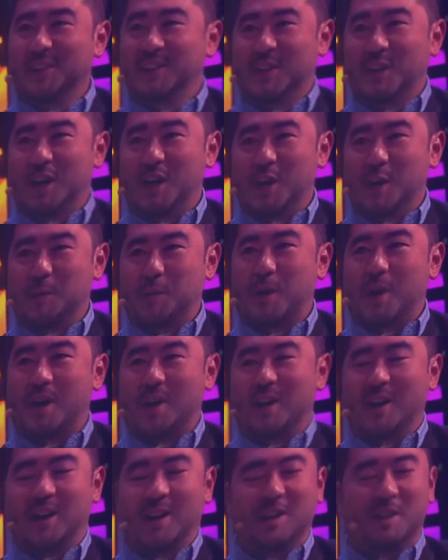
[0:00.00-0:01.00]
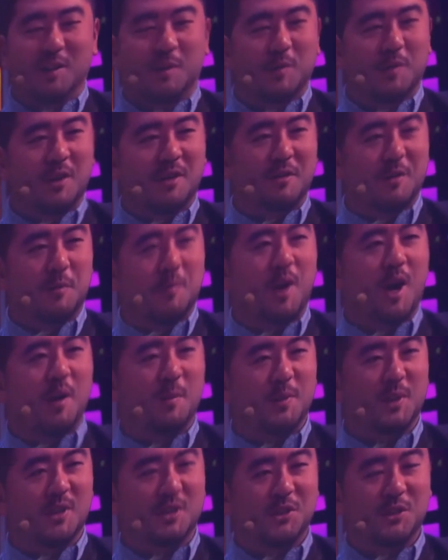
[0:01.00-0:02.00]
of the
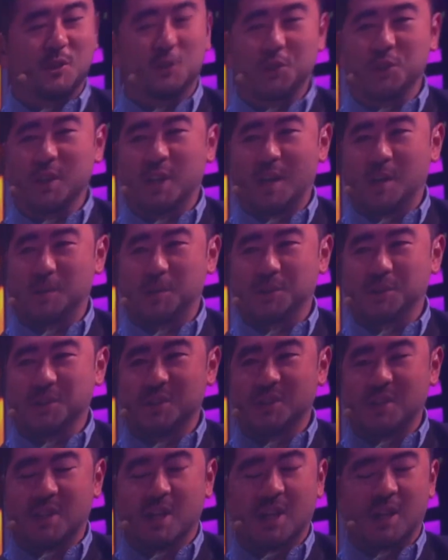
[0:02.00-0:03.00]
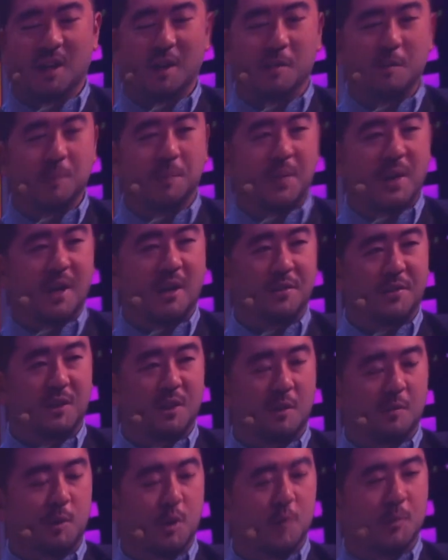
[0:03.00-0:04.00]
popular social apps out there
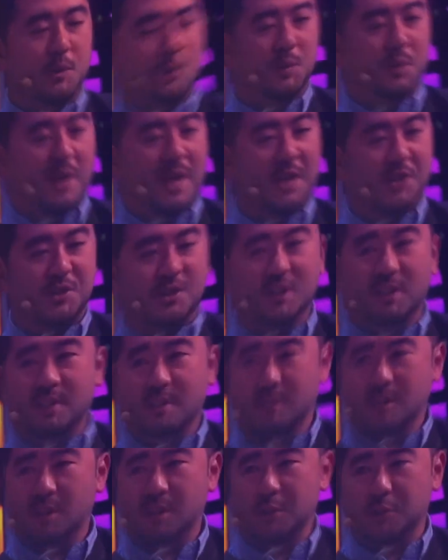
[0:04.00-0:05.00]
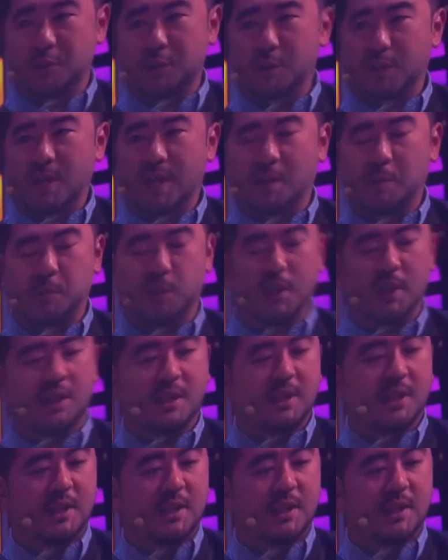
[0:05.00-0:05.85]
on mobile will actually agree with that. But